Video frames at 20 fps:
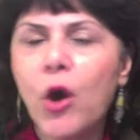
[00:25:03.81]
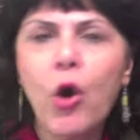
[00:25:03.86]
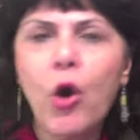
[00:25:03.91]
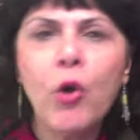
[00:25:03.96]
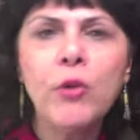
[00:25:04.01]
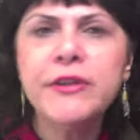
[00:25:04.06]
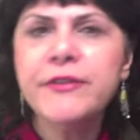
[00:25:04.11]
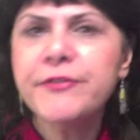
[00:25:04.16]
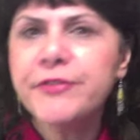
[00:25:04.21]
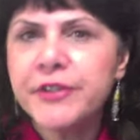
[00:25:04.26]

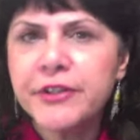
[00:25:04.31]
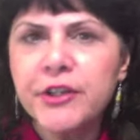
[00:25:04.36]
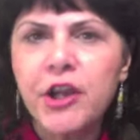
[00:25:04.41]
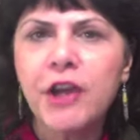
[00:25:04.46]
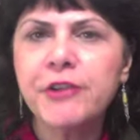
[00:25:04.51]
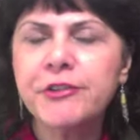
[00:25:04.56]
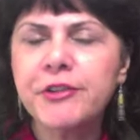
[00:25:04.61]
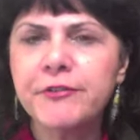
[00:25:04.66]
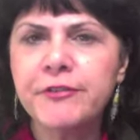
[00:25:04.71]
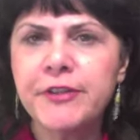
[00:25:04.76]
all different
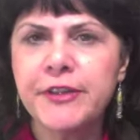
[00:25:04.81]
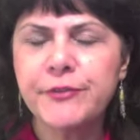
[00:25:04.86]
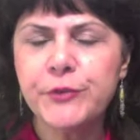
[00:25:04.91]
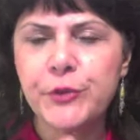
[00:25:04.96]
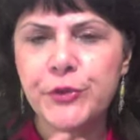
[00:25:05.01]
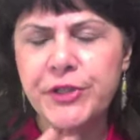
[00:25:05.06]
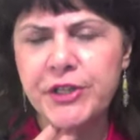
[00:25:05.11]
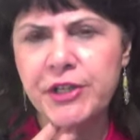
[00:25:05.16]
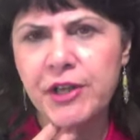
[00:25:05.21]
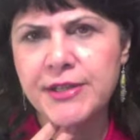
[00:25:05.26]
kind of left
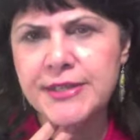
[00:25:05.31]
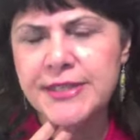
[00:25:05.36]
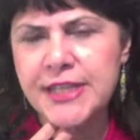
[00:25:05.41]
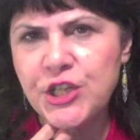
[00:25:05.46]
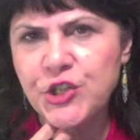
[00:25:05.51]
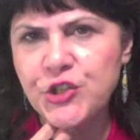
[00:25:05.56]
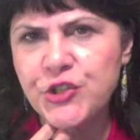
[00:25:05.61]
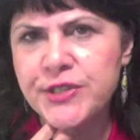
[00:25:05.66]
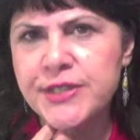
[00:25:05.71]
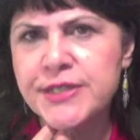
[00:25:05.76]

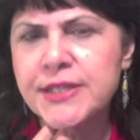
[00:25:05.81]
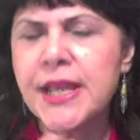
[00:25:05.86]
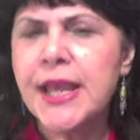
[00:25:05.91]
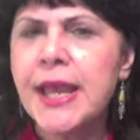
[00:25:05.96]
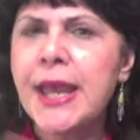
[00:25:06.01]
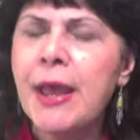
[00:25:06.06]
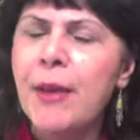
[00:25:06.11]
organizations.